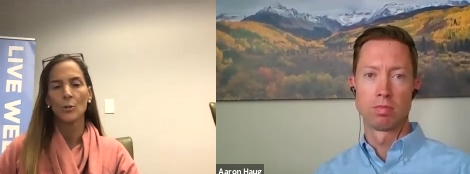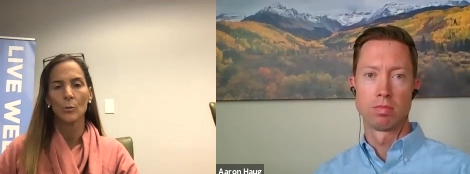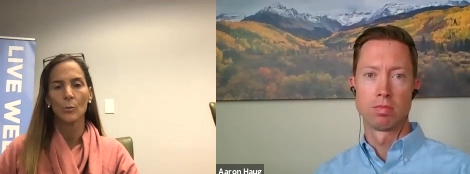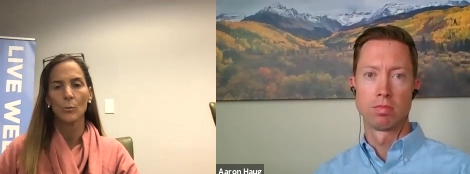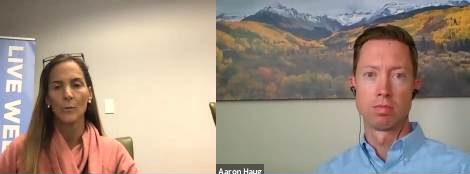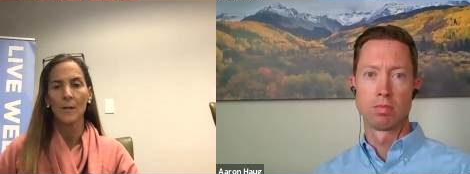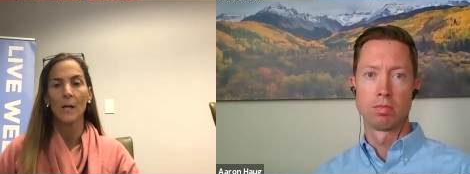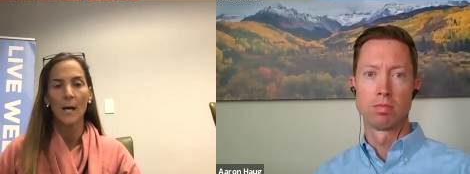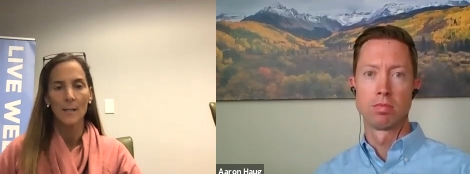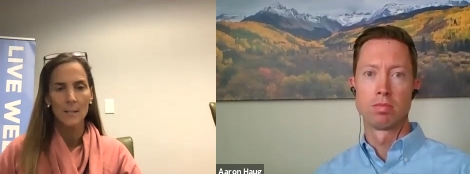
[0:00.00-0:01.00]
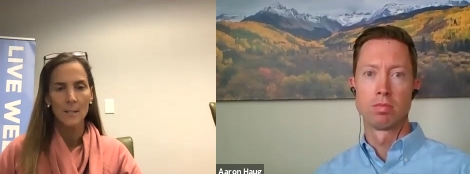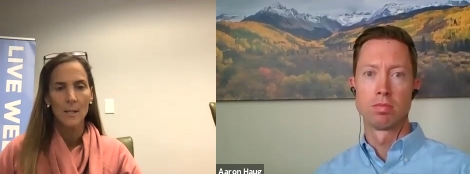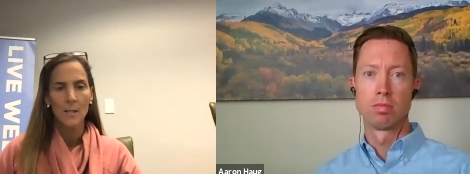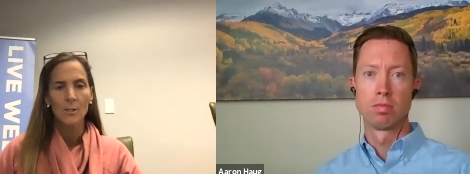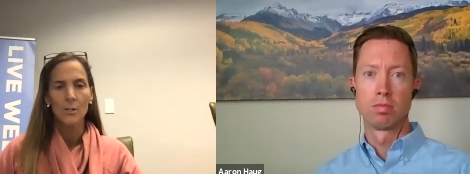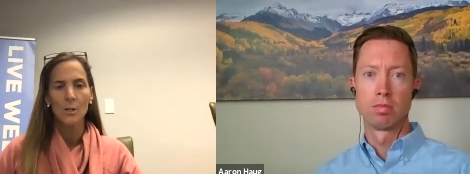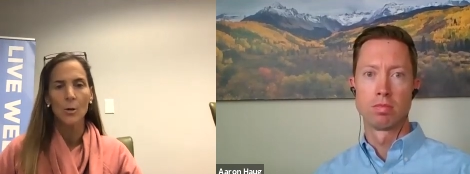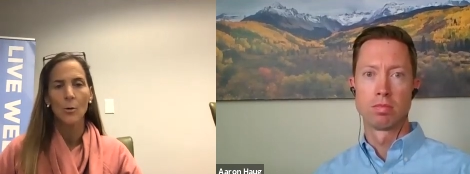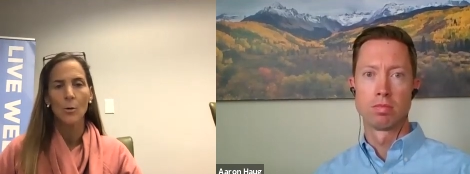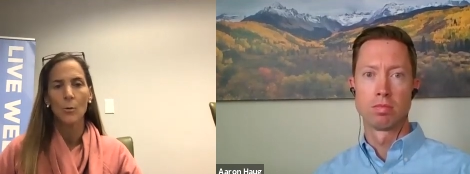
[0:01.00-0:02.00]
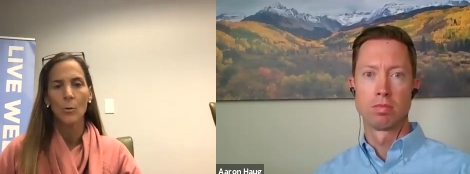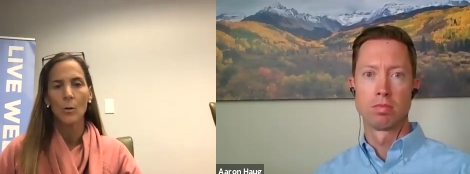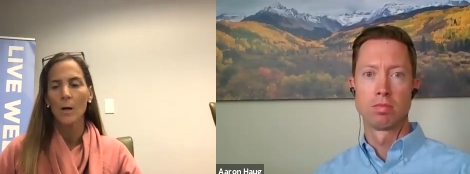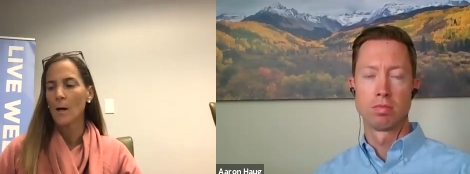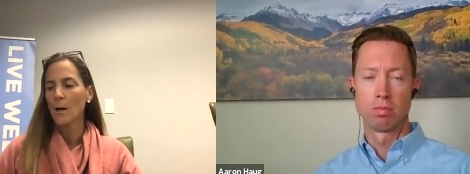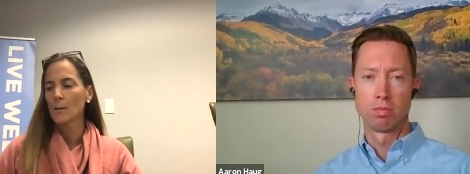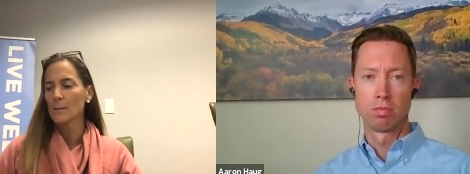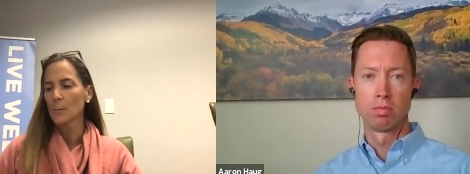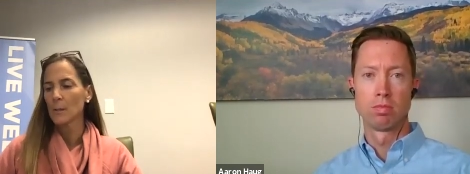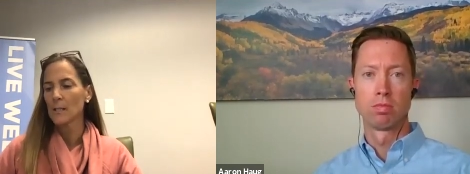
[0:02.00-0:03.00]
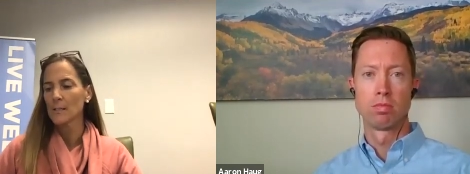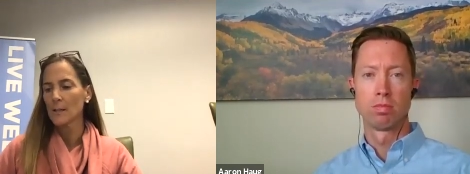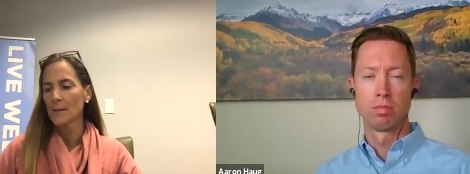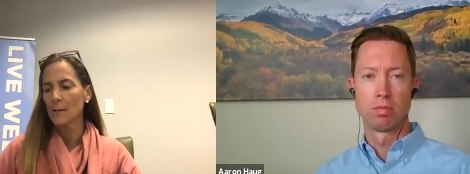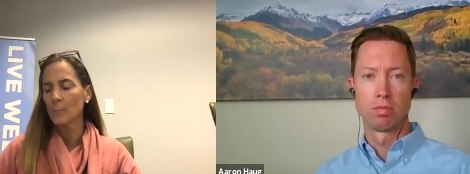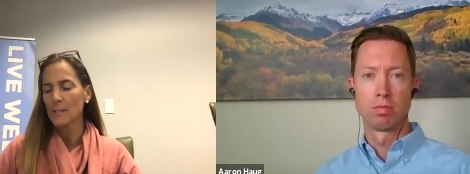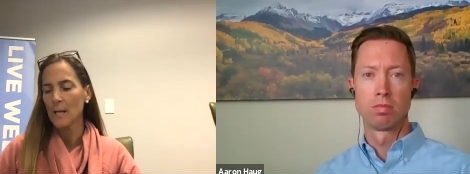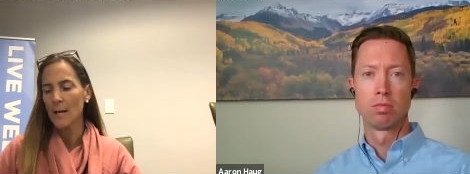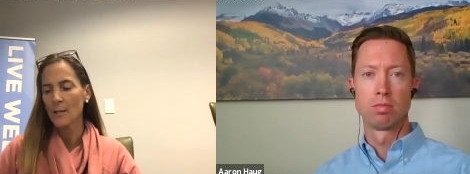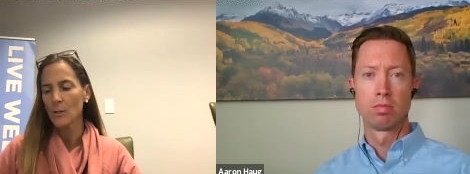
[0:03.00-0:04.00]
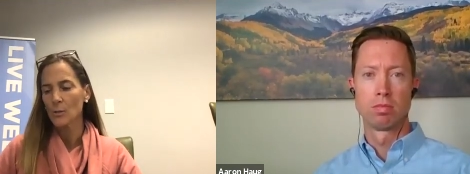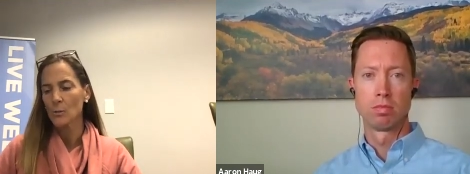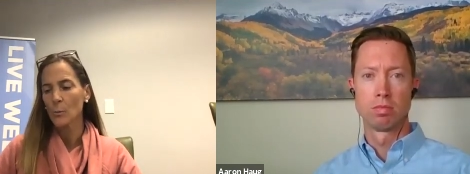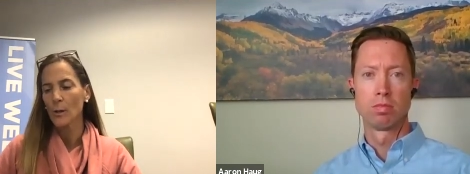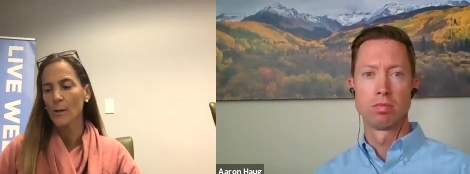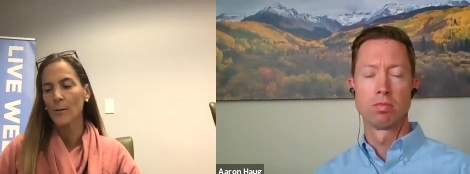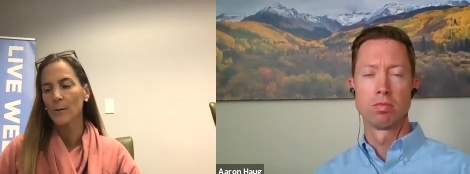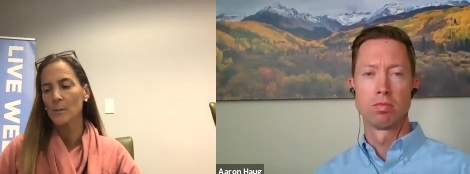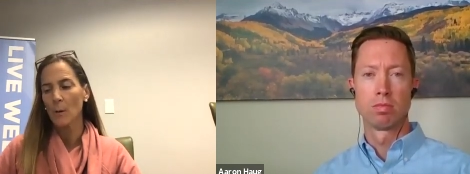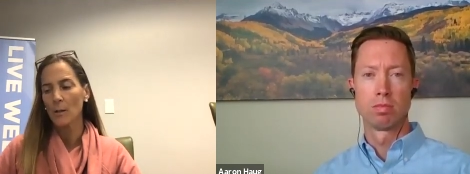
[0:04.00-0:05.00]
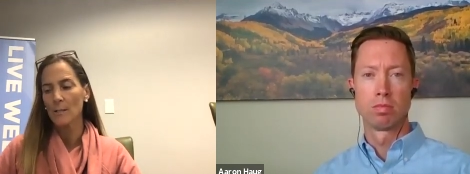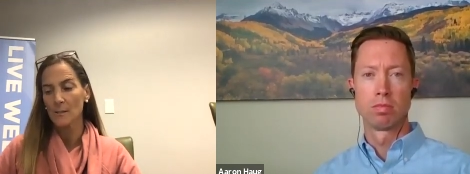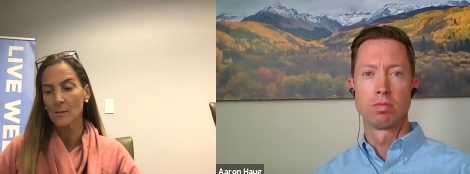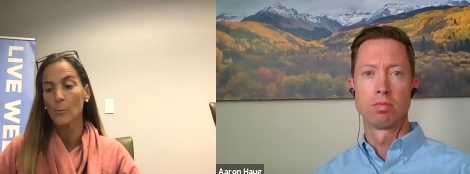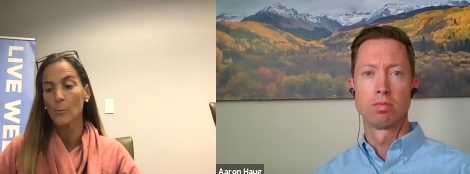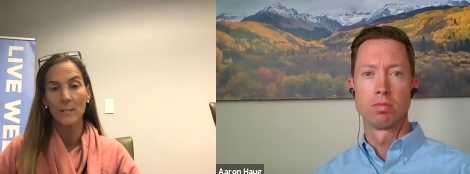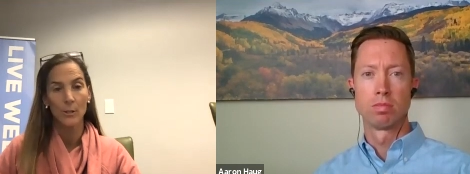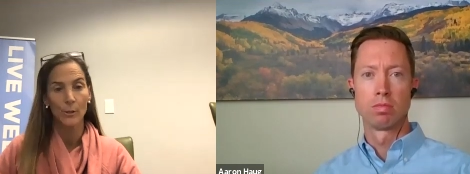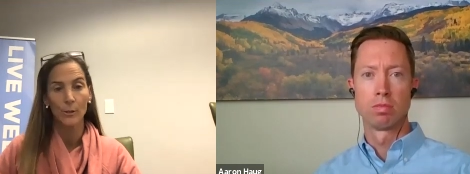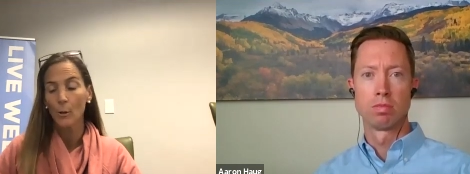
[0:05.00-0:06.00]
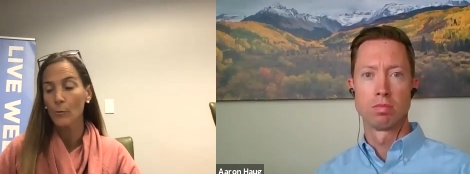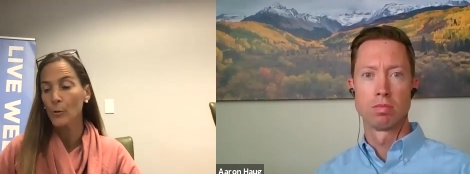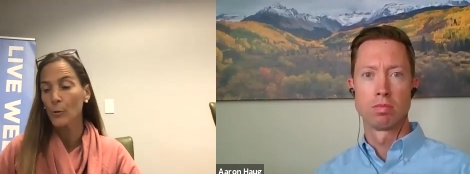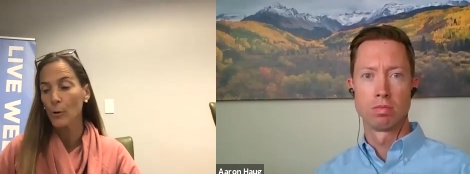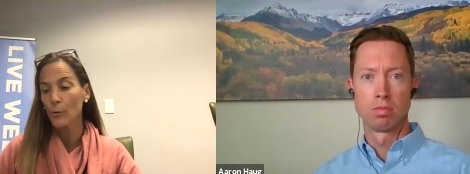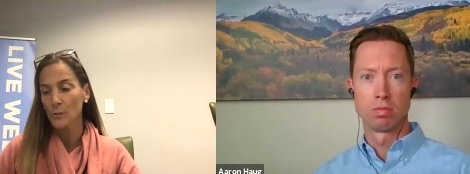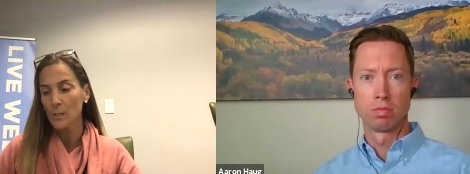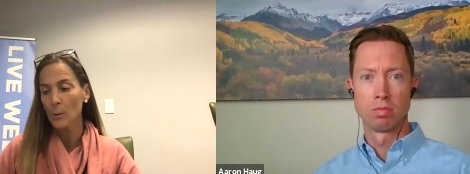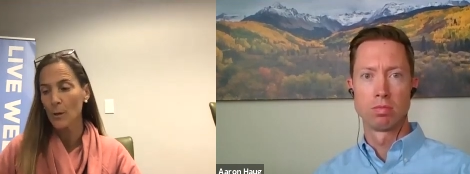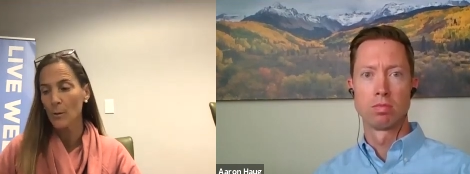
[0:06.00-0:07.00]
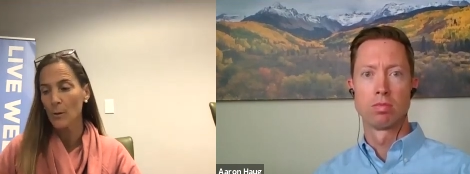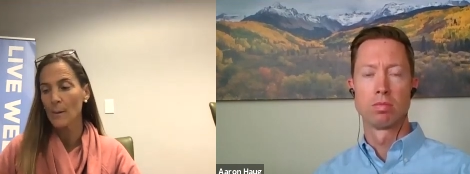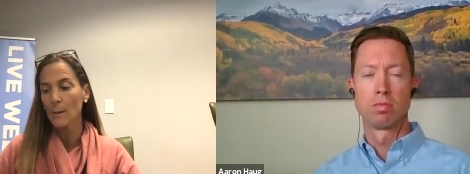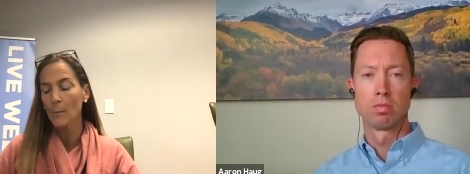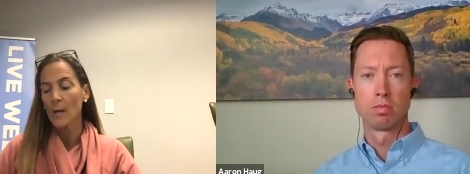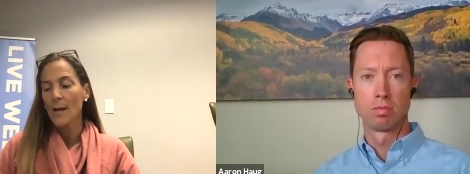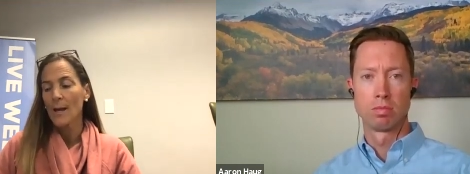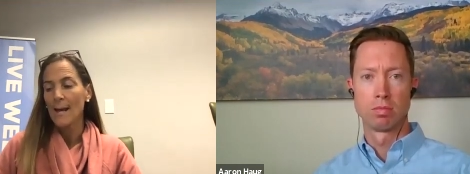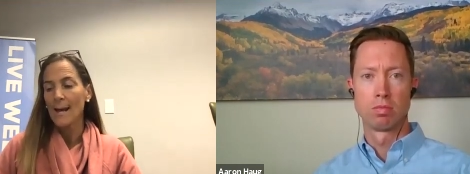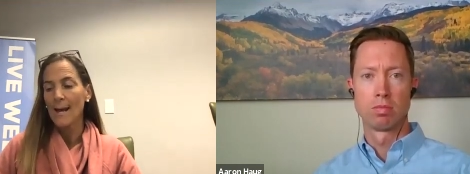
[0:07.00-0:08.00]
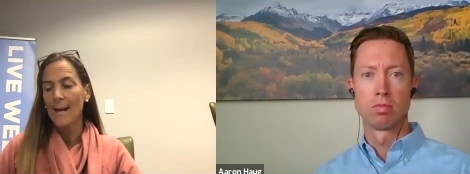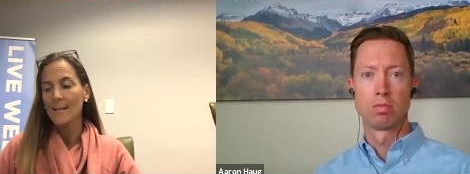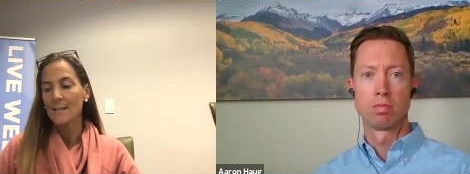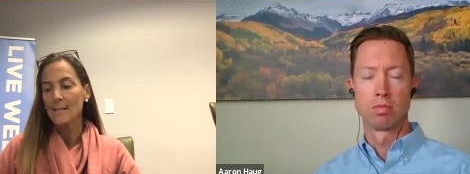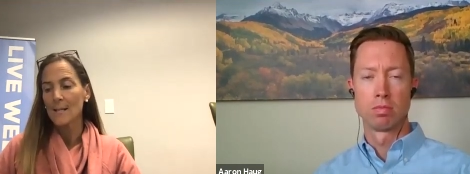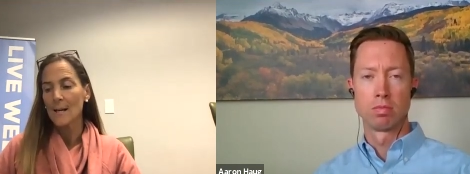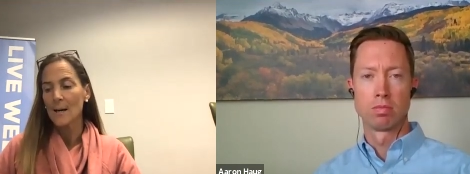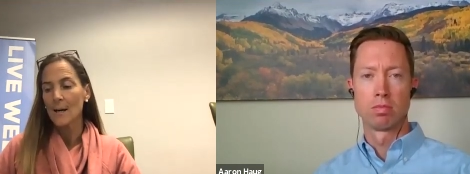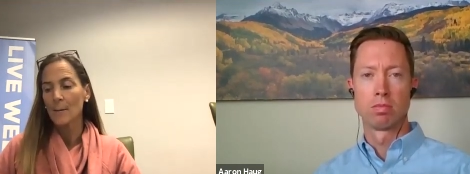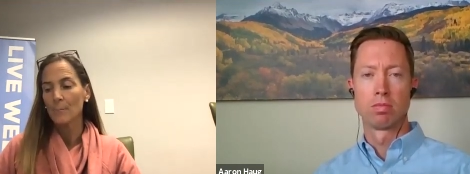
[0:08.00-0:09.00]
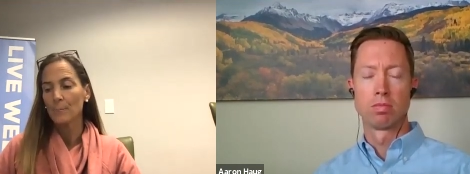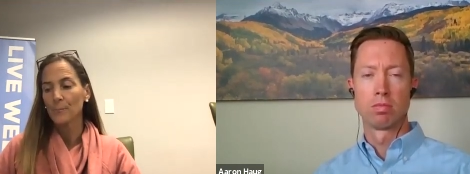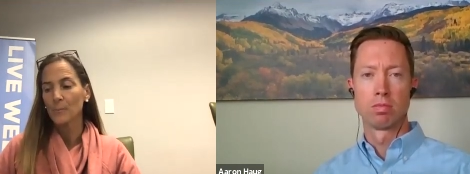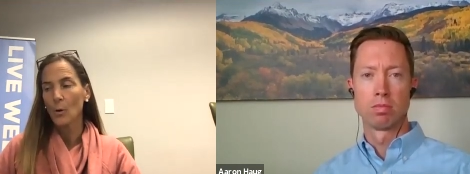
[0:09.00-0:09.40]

Speaker 1: to the gut. So uh, somebody said they've been diagnosed with small intestinal bacterial overgrowth, SIBO, in the and um,